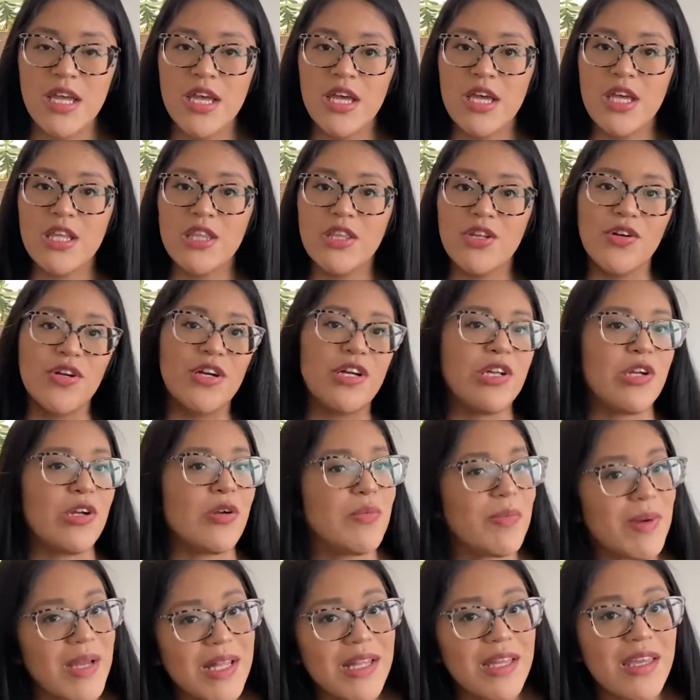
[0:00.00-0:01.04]
they're in your
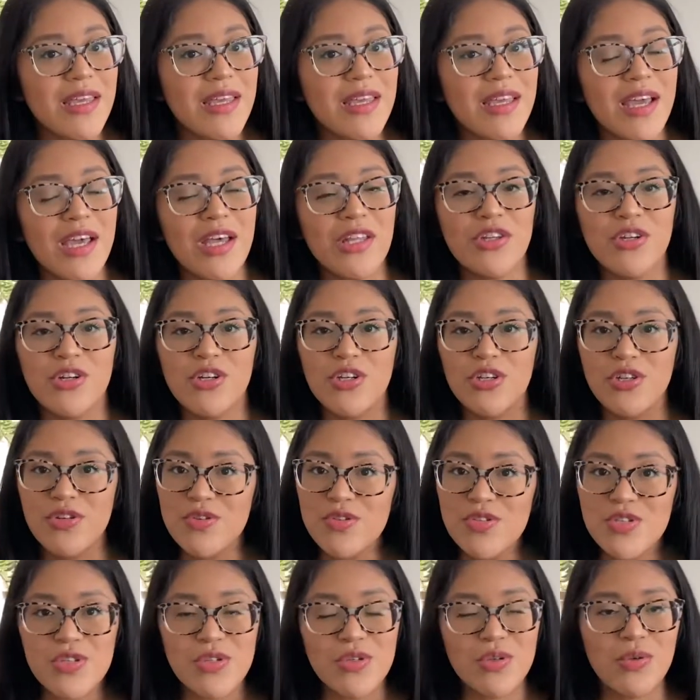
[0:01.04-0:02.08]
belly and they're
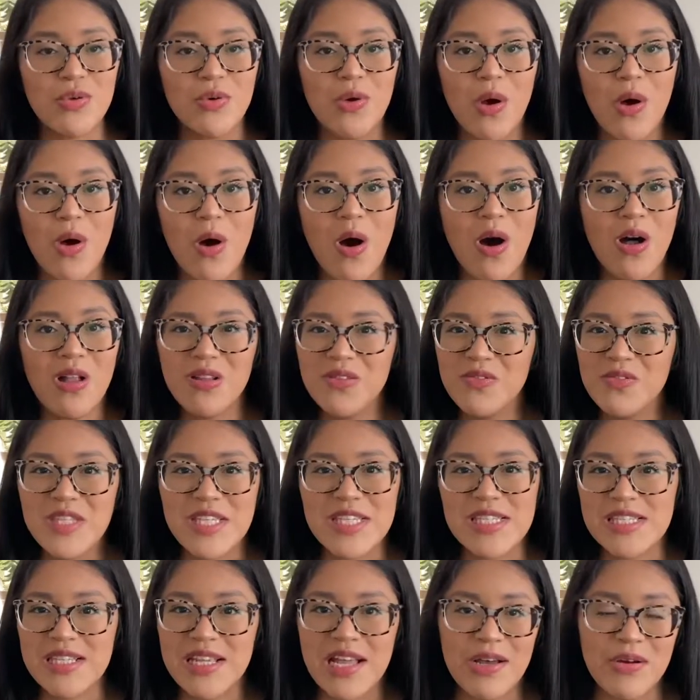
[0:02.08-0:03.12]
used to all of
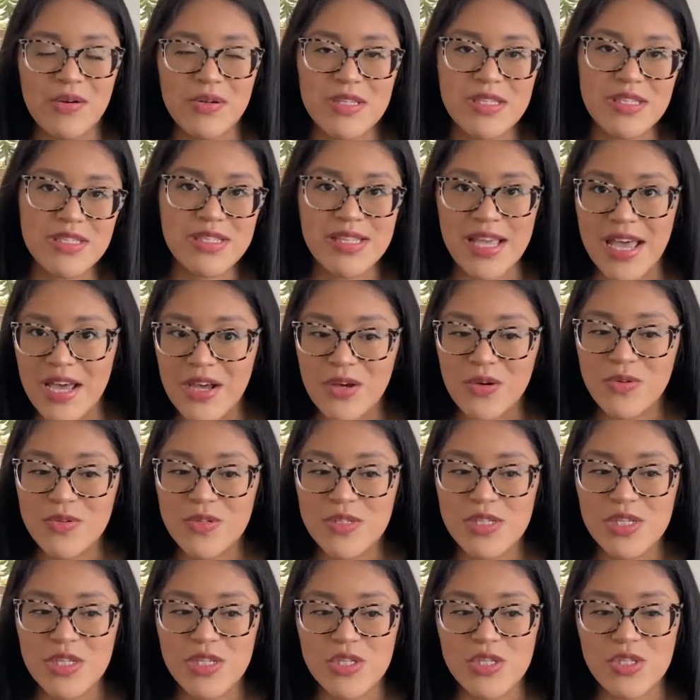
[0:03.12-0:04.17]
these loud
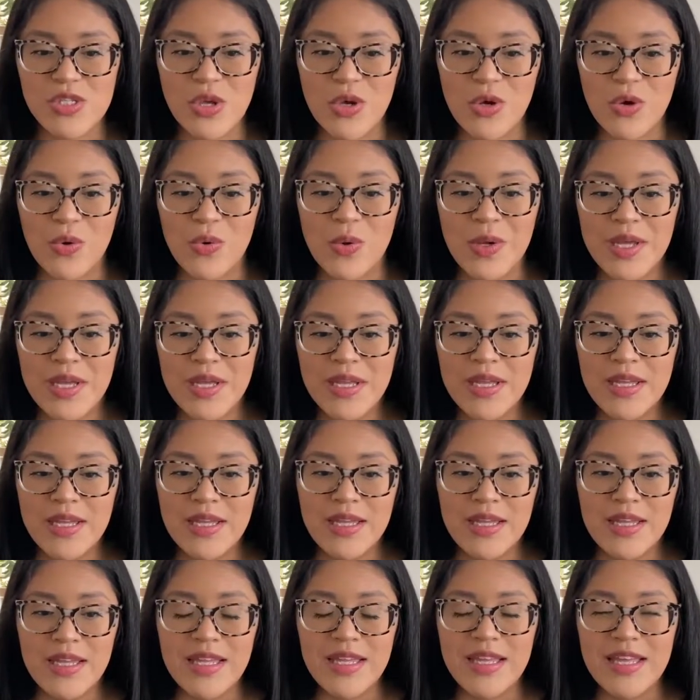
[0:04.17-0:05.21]
sounds, so
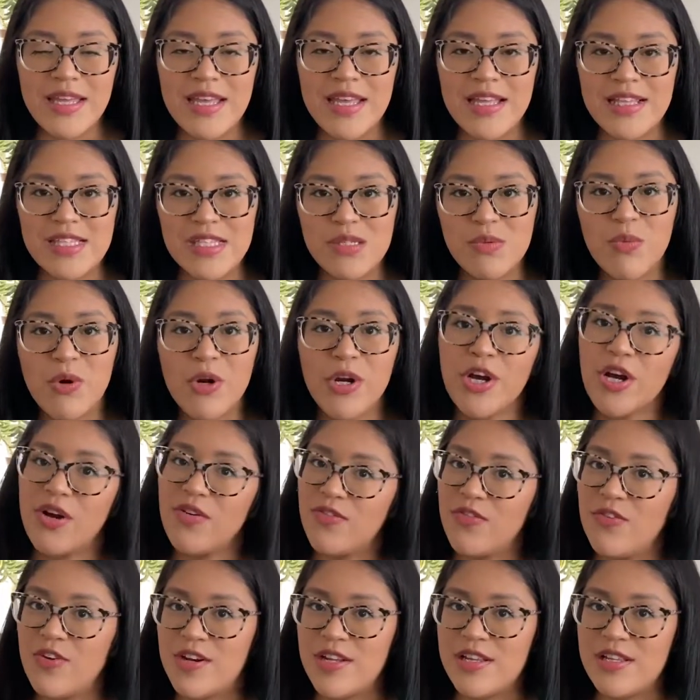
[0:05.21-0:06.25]
it's more
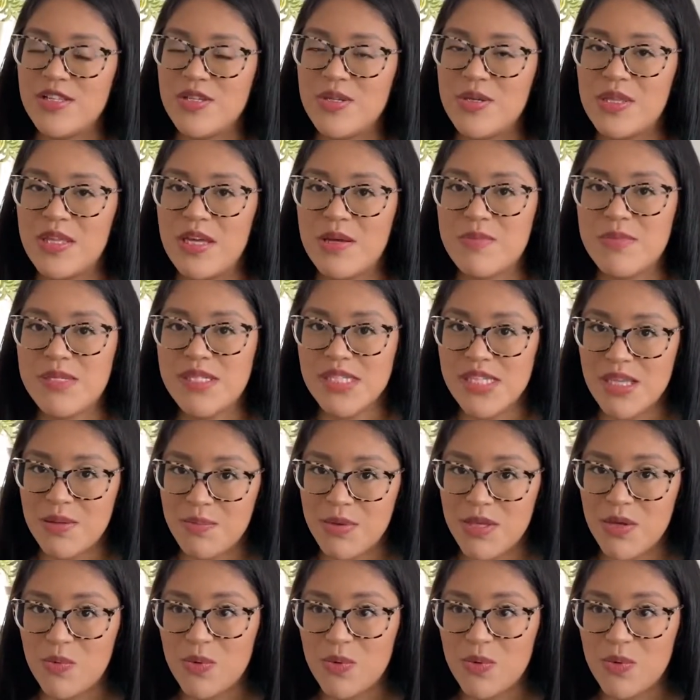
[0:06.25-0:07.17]
comforting to them sleeping with